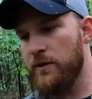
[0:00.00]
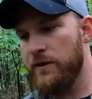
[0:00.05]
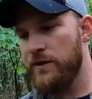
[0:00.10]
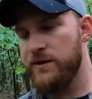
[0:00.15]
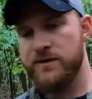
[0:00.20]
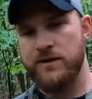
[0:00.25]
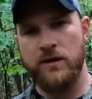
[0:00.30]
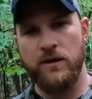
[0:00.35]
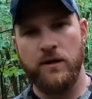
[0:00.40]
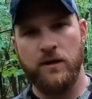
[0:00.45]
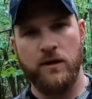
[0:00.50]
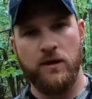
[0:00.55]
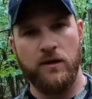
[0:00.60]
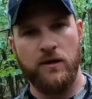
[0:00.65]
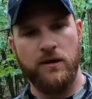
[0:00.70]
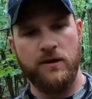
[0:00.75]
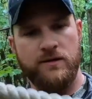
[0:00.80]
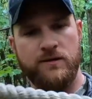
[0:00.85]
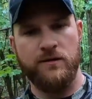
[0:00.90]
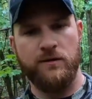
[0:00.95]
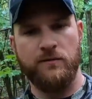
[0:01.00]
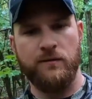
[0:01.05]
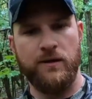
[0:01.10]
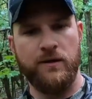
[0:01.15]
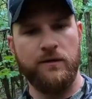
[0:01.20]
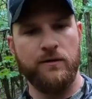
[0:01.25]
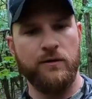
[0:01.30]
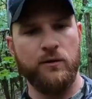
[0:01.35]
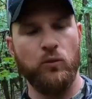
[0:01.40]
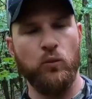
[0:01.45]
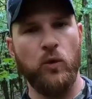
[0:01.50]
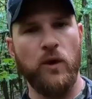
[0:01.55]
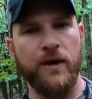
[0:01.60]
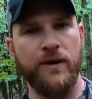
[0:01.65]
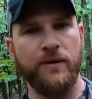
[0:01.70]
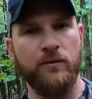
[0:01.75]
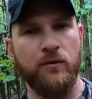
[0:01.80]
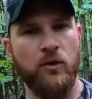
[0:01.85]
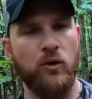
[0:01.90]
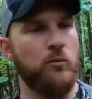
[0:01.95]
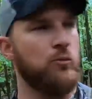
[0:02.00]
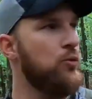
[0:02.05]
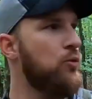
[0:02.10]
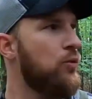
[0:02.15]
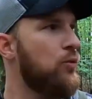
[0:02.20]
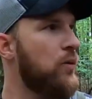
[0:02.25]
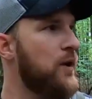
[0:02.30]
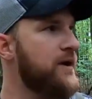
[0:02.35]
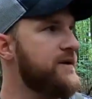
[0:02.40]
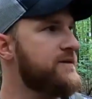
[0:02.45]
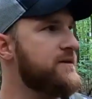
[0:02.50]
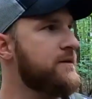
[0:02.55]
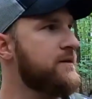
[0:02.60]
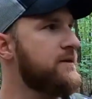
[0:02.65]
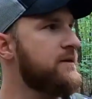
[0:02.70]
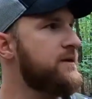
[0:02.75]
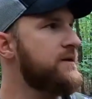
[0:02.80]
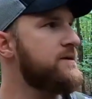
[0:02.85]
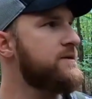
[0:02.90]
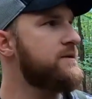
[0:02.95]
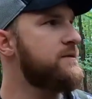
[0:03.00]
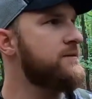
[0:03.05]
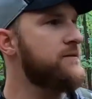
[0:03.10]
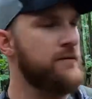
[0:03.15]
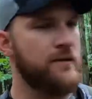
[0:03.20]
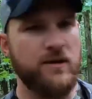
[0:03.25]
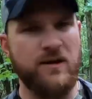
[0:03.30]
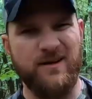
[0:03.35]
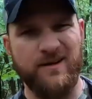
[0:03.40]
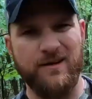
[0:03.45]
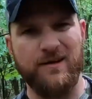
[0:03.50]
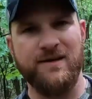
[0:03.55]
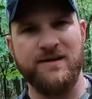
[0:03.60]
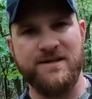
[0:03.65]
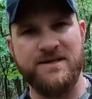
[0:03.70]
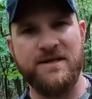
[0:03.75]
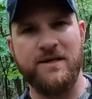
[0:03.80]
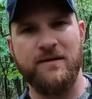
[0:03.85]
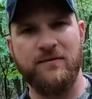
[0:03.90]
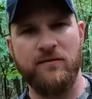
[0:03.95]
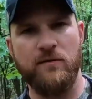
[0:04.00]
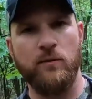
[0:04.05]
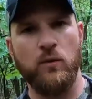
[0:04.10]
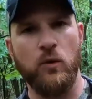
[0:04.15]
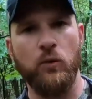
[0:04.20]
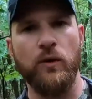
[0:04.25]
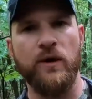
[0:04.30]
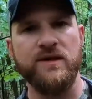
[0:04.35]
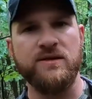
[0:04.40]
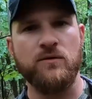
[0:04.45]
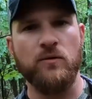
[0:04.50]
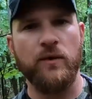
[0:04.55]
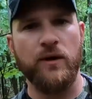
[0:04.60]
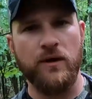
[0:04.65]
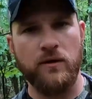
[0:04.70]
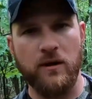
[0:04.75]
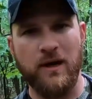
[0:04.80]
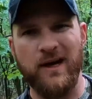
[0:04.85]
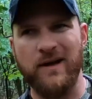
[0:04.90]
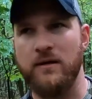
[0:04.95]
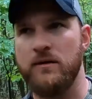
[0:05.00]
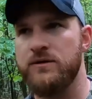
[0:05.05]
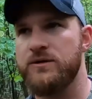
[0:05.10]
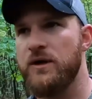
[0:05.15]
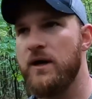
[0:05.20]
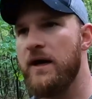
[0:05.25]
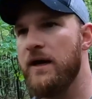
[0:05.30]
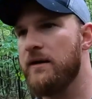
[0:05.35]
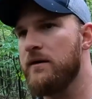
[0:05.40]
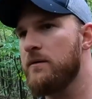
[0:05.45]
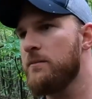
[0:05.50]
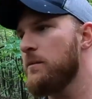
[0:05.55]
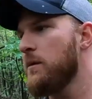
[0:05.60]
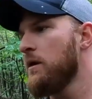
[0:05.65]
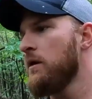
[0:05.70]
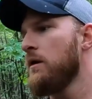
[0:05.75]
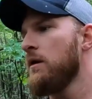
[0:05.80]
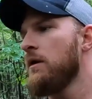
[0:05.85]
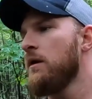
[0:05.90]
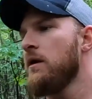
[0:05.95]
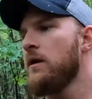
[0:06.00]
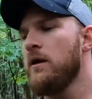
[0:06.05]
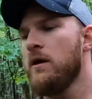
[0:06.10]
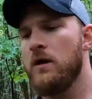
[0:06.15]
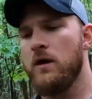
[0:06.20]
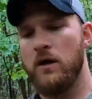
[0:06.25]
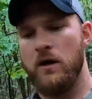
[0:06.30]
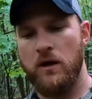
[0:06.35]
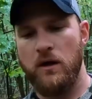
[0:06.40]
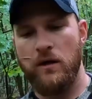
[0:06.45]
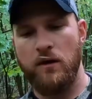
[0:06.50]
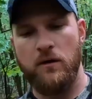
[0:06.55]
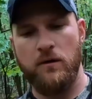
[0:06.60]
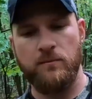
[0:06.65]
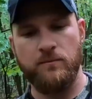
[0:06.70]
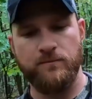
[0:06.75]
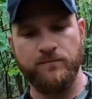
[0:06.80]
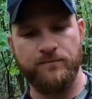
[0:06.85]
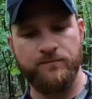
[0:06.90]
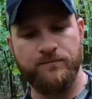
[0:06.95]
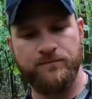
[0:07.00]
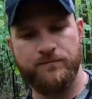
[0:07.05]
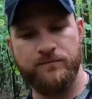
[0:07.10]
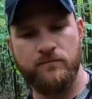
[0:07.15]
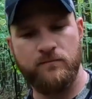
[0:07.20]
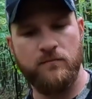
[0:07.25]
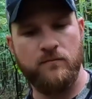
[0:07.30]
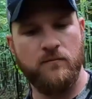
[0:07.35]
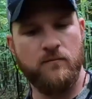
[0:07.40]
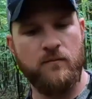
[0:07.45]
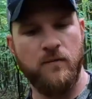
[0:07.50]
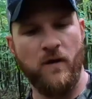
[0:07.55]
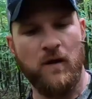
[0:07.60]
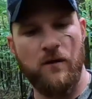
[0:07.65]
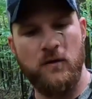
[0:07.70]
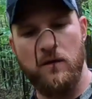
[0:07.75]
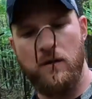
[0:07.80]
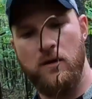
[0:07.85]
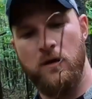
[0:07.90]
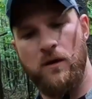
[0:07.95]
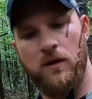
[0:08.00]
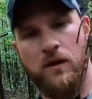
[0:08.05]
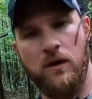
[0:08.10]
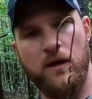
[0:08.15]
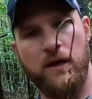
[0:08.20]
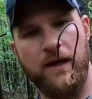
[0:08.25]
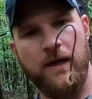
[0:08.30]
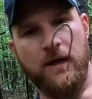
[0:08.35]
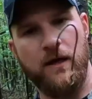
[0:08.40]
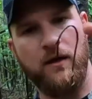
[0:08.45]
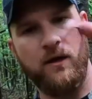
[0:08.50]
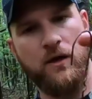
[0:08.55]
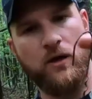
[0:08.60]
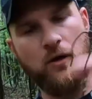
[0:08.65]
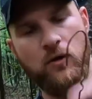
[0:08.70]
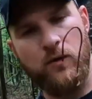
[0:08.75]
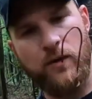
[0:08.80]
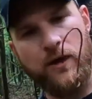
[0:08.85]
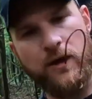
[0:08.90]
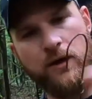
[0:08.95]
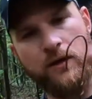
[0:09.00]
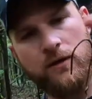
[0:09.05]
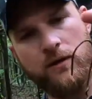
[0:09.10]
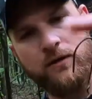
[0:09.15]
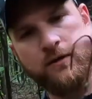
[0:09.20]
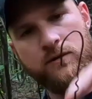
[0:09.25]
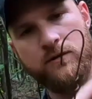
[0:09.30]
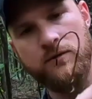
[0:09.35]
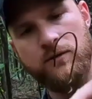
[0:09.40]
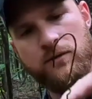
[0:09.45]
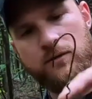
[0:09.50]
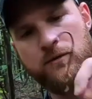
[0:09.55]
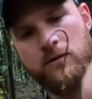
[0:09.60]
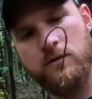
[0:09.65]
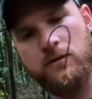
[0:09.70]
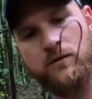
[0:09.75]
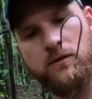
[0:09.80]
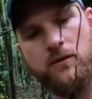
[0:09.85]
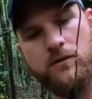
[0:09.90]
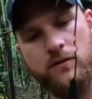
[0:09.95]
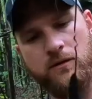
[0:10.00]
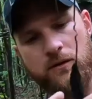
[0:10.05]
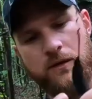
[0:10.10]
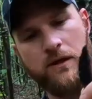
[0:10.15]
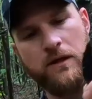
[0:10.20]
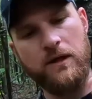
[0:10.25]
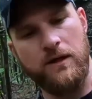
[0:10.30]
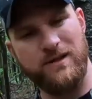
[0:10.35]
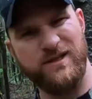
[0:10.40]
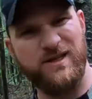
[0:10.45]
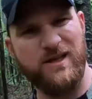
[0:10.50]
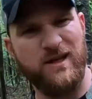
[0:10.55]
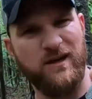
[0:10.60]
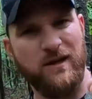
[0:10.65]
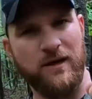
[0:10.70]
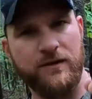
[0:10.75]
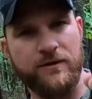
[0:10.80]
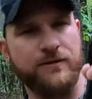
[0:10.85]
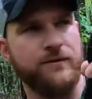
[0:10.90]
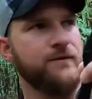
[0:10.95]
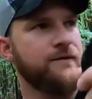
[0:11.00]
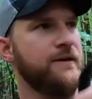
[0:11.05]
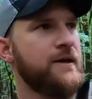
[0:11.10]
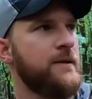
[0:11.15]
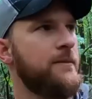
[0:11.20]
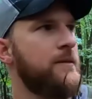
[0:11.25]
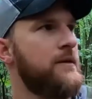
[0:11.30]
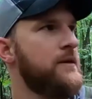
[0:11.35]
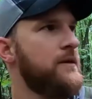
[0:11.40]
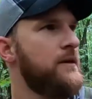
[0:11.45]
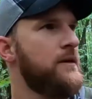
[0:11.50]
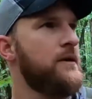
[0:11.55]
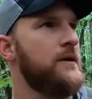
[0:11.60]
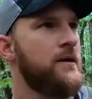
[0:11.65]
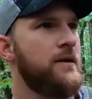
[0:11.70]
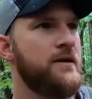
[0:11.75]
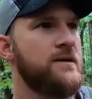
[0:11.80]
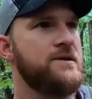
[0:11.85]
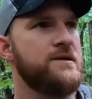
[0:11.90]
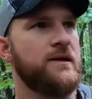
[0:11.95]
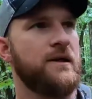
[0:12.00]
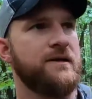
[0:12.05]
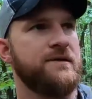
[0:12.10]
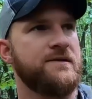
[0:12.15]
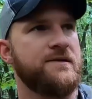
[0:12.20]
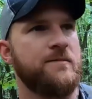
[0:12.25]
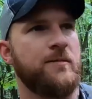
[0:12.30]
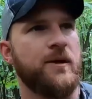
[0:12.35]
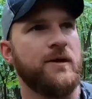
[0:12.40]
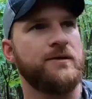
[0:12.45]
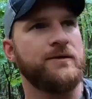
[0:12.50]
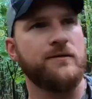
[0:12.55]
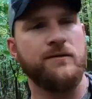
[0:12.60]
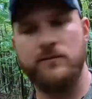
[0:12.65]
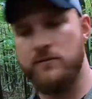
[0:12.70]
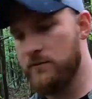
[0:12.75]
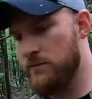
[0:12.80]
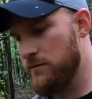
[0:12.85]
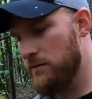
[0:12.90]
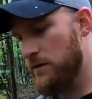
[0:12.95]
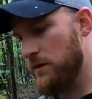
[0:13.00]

branch. Took regular white rope. White's good because the deer can see it from a ways away. It'll kind of attract them. And I got a coat hanger. And I just got electrical tape. It's nothing special.